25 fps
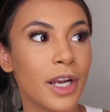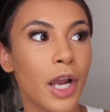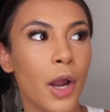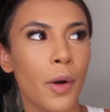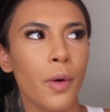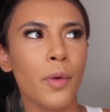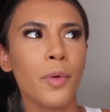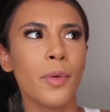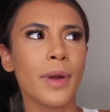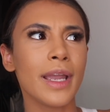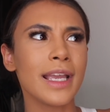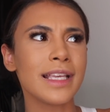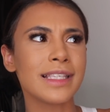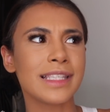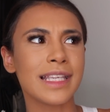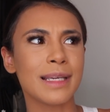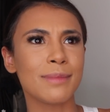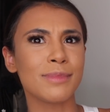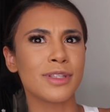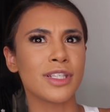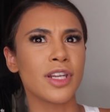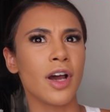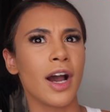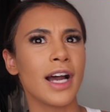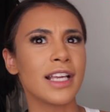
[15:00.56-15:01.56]
go, oh, he
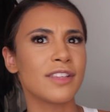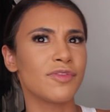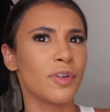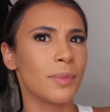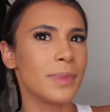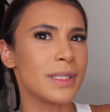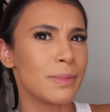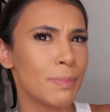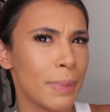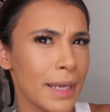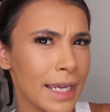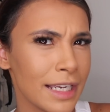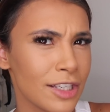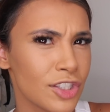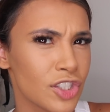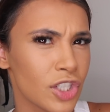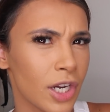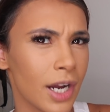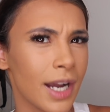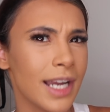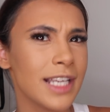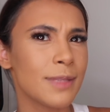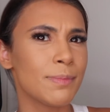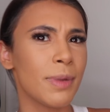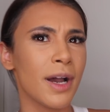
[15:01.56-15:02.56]
seems nice from his picture,
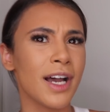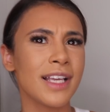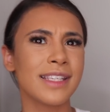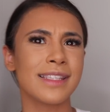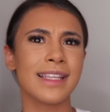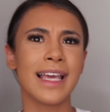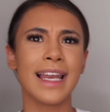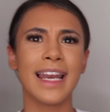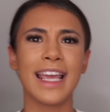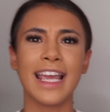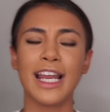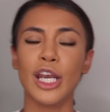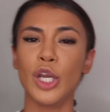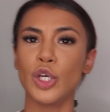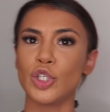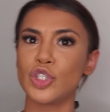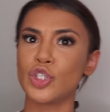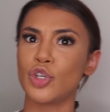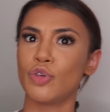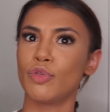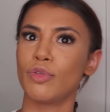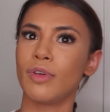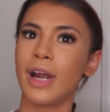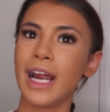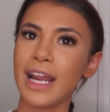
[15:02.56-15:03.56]
his personality looks
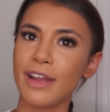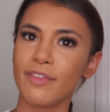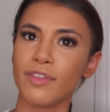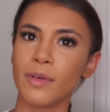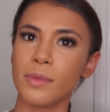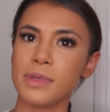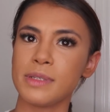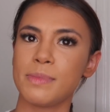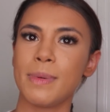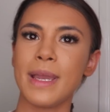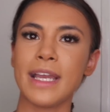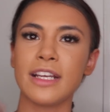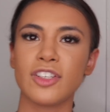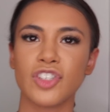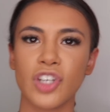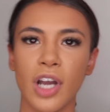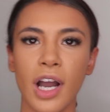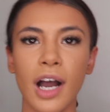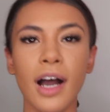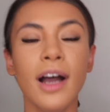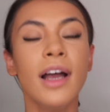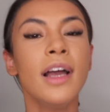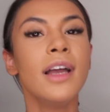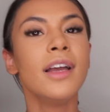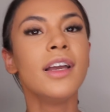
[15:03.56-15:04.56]
great from his
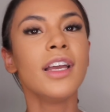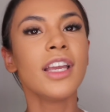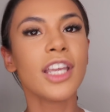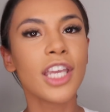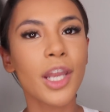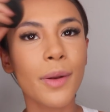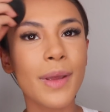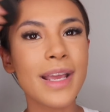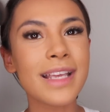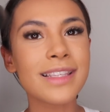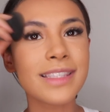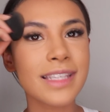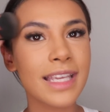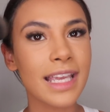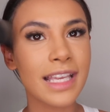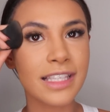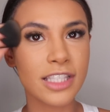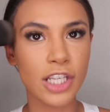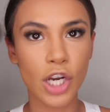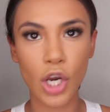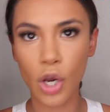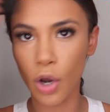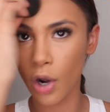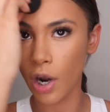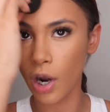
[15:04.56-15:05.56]
picture, you know, it's a lot